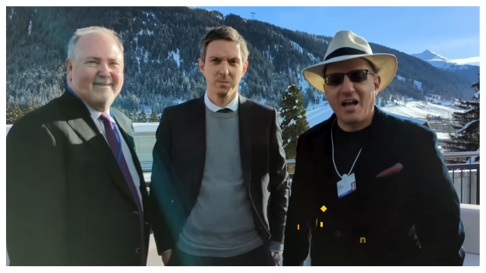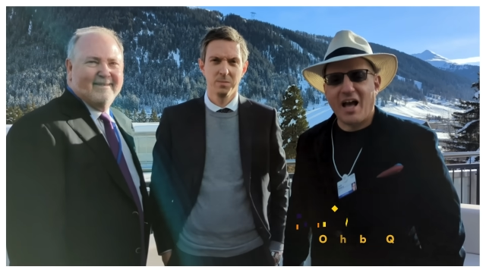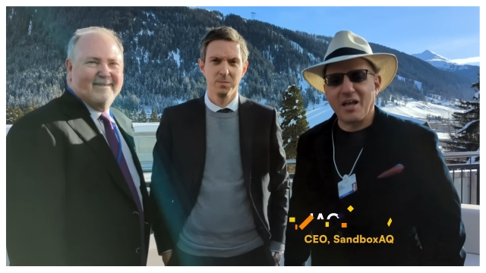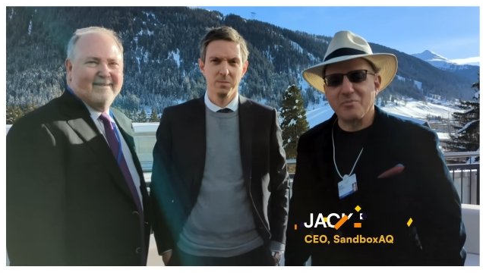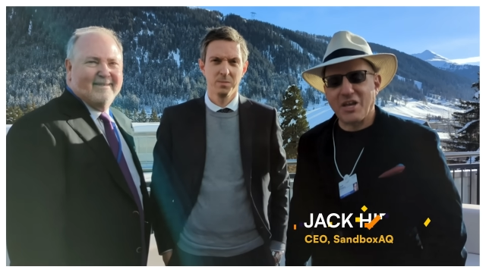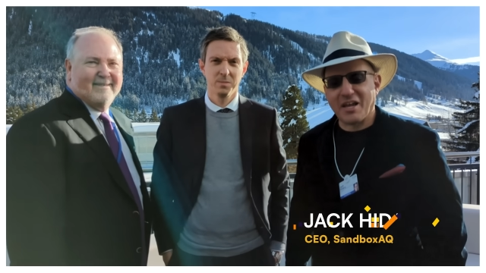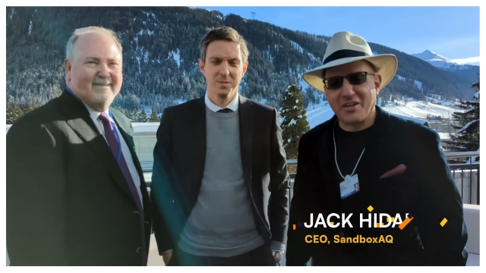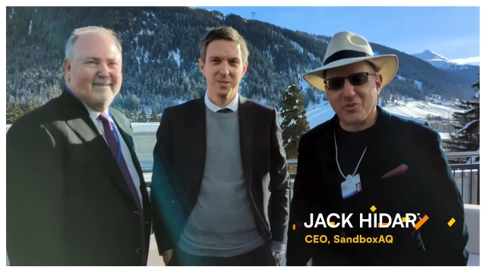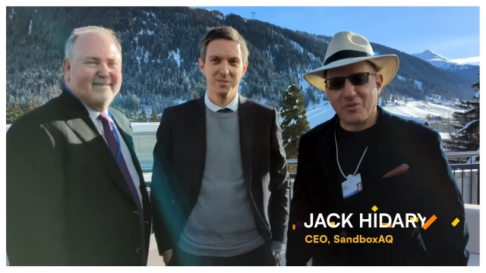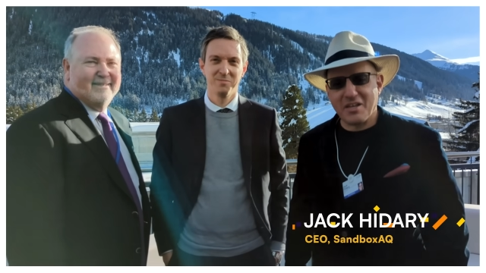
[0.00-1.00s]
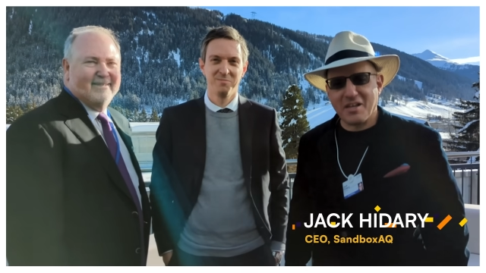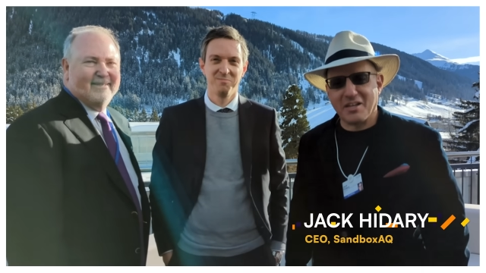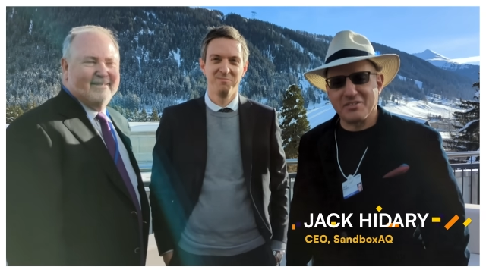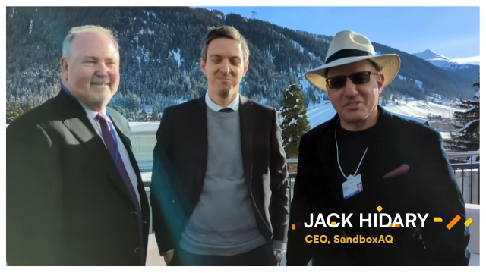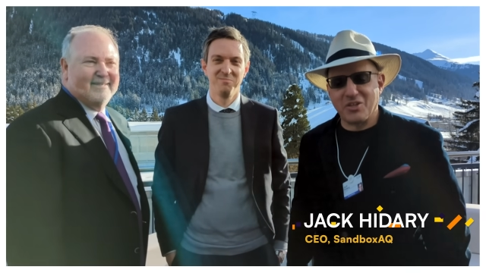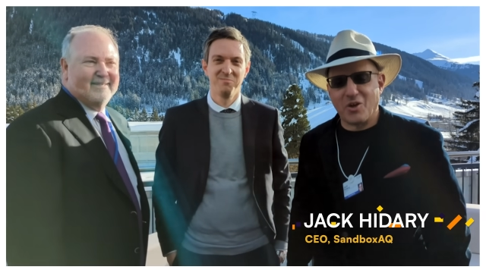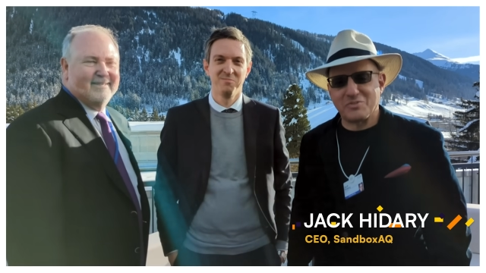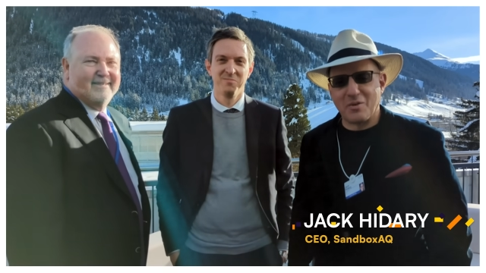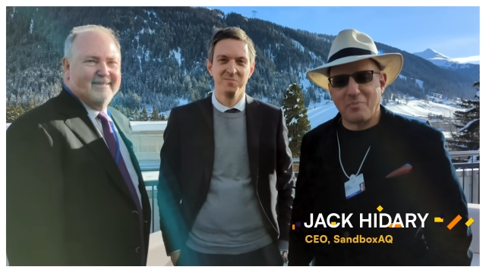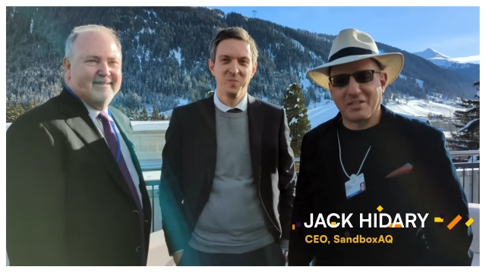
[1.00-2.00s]
Speaker 1: Hi, I'm Jack Hidary, CEO
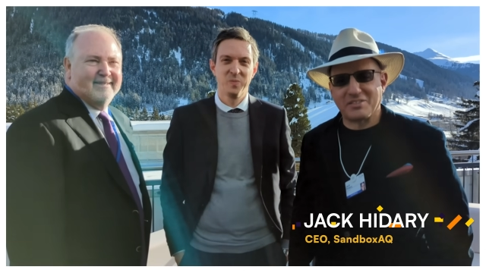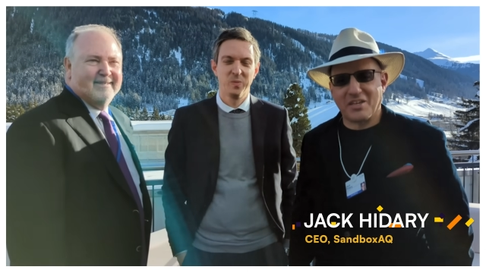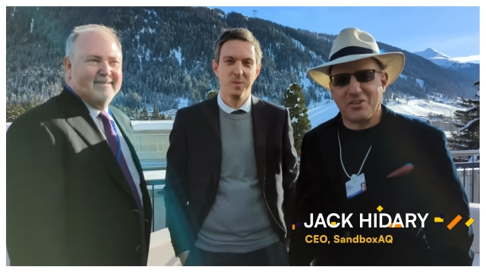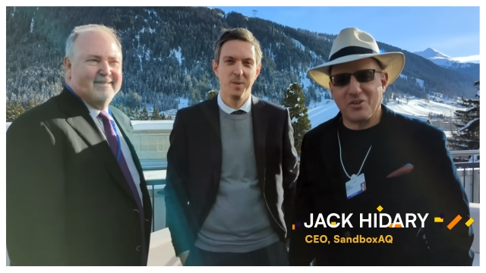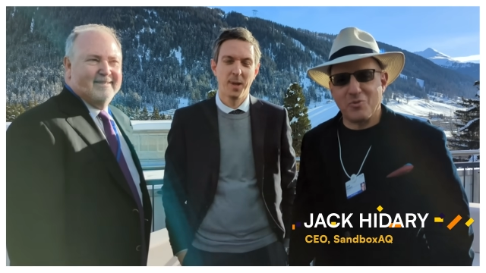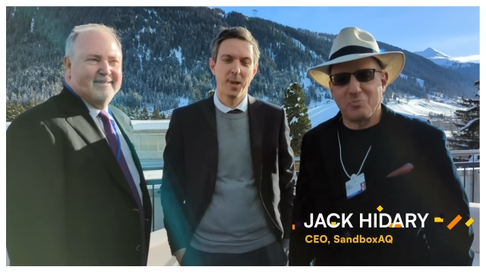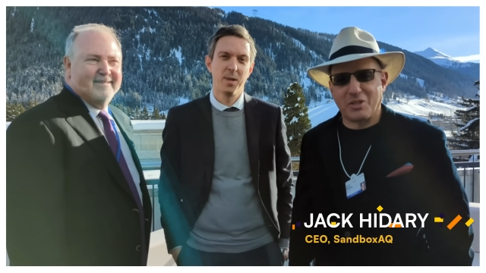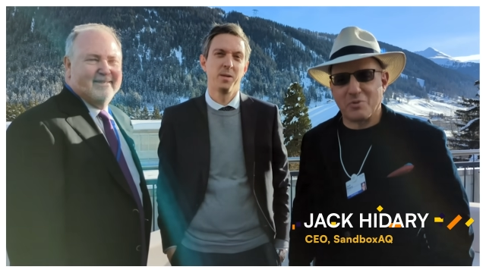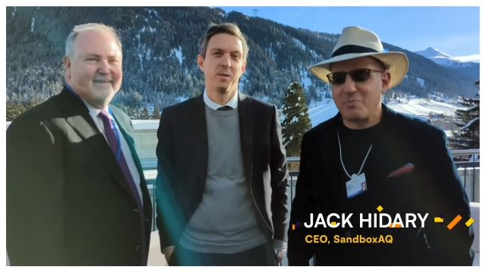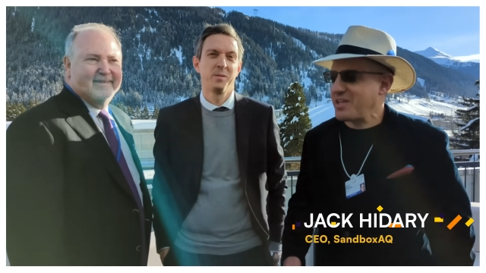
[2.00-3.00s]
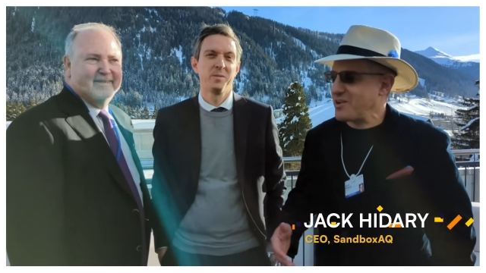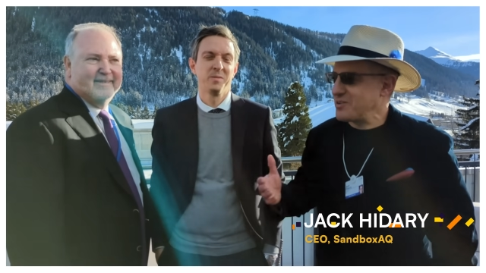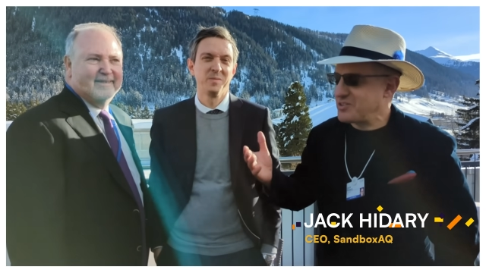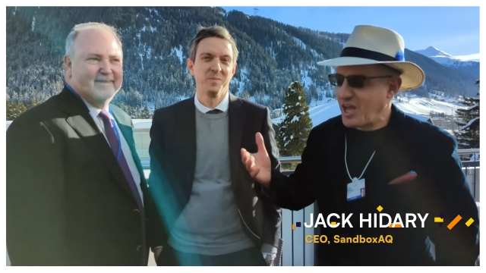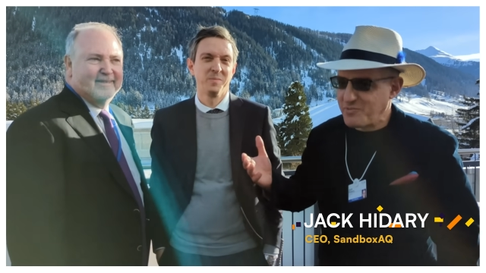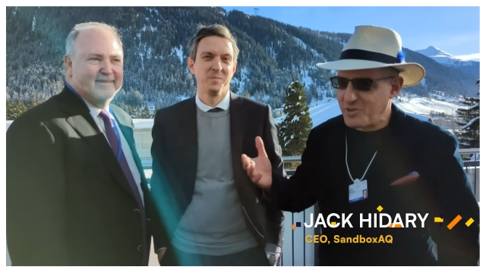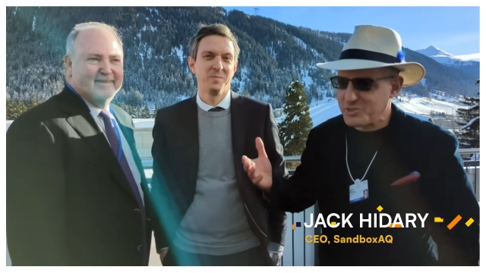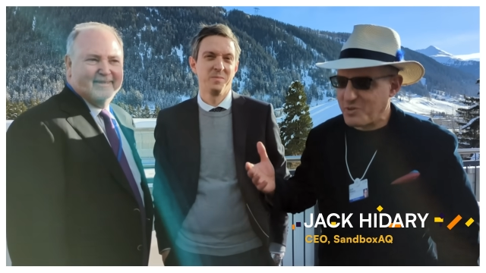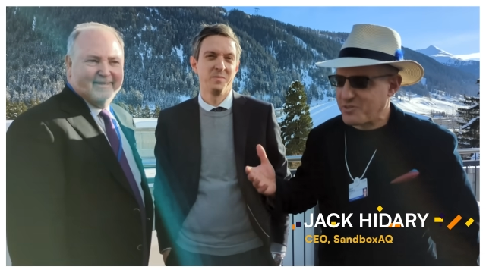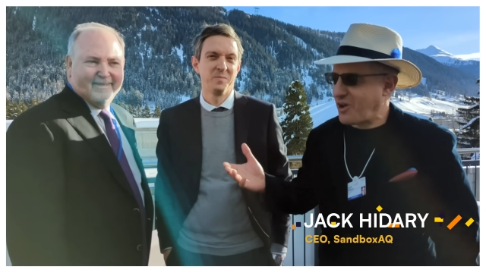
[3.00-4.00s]
of Sandbox AQ. Pleasure to be here in
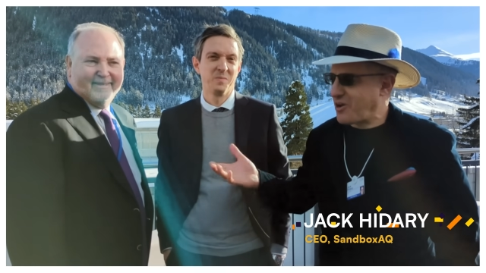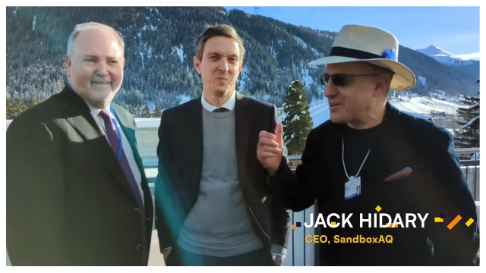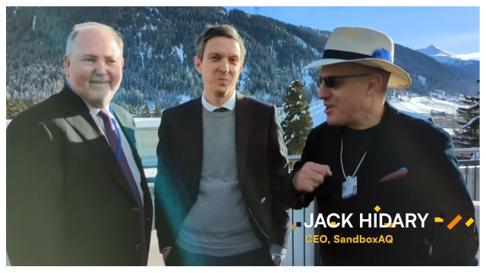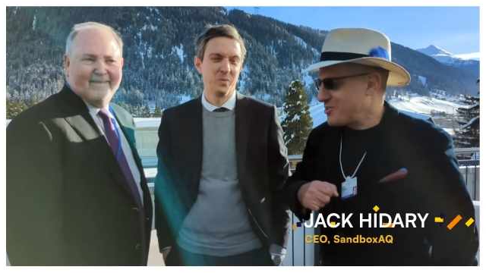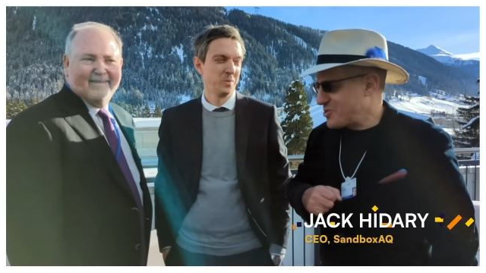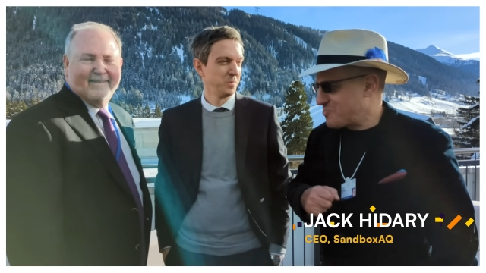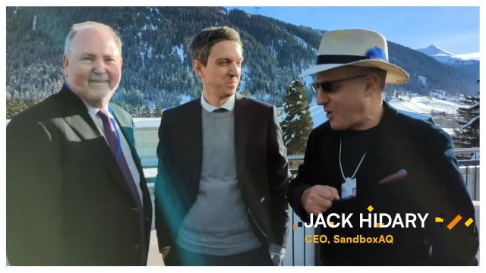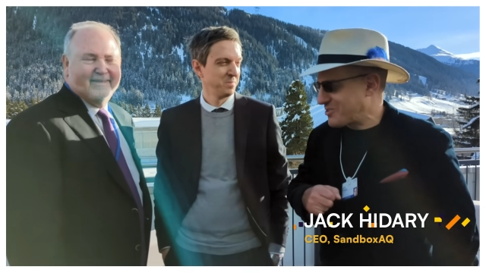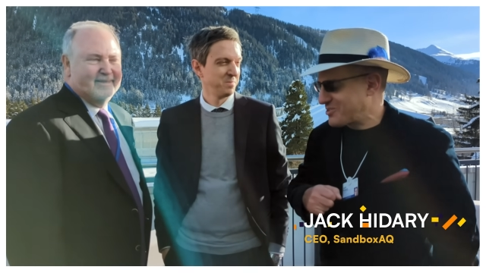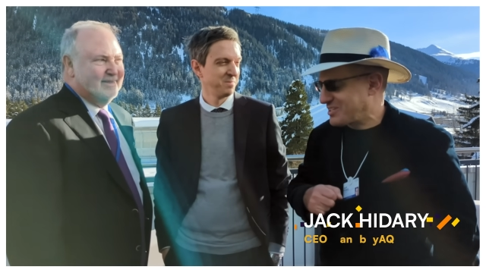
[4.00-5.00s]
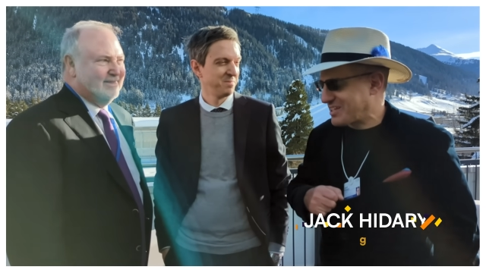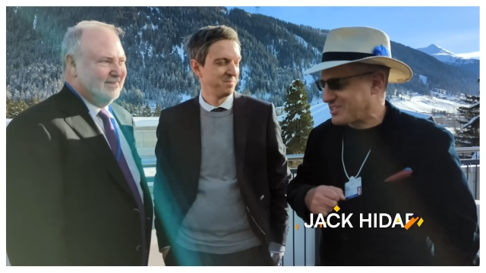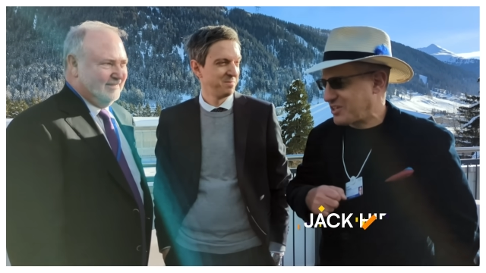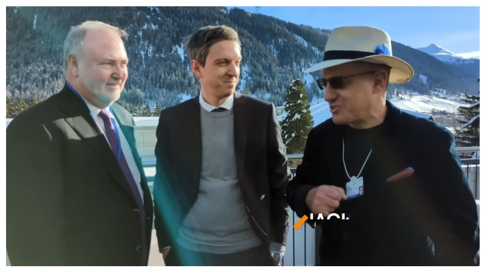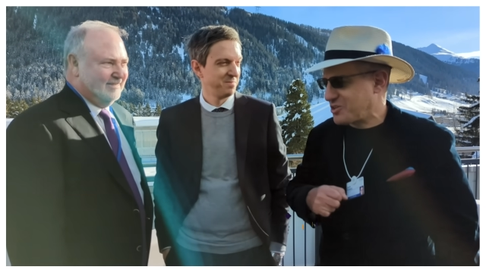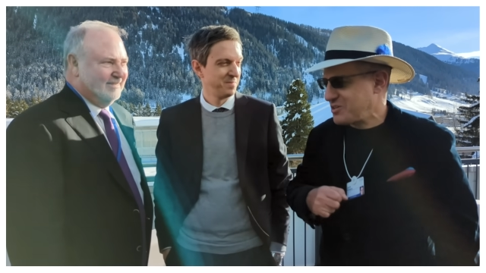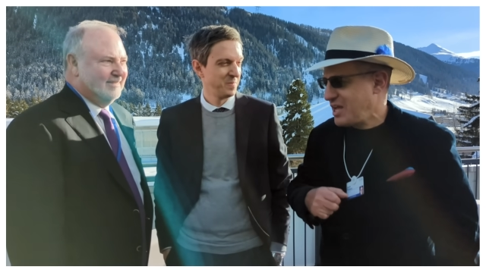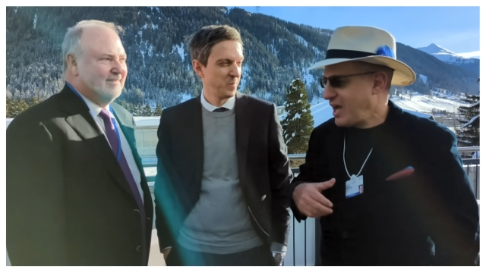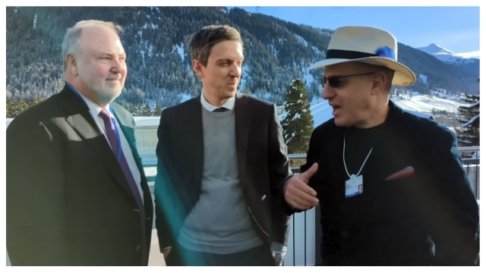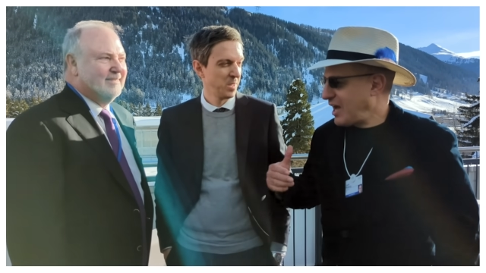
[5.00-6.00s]
Davos with our new partners at Accenture.
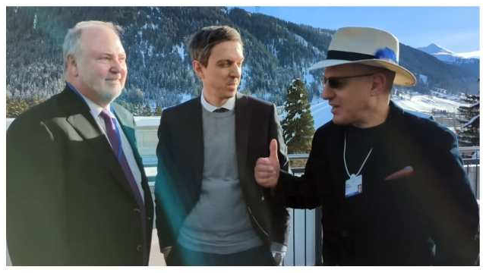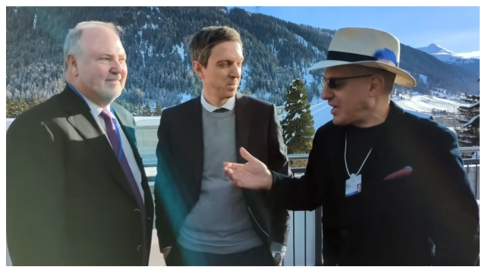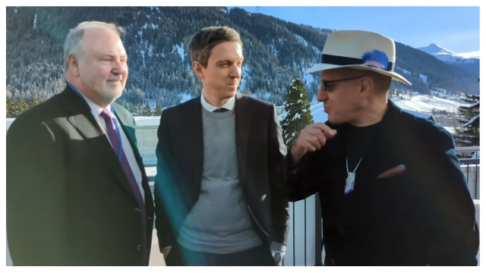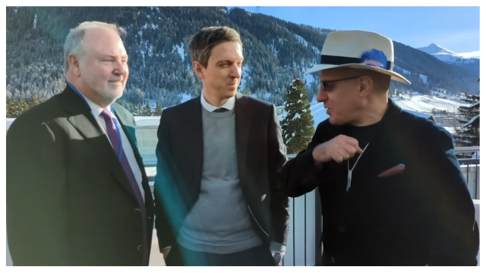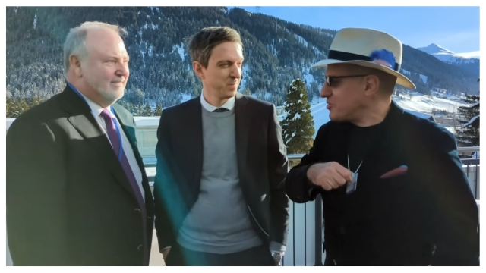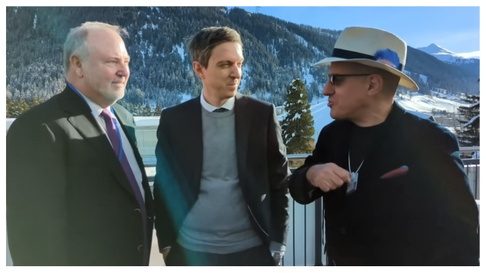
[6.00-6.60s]
Uh, guys, why don't you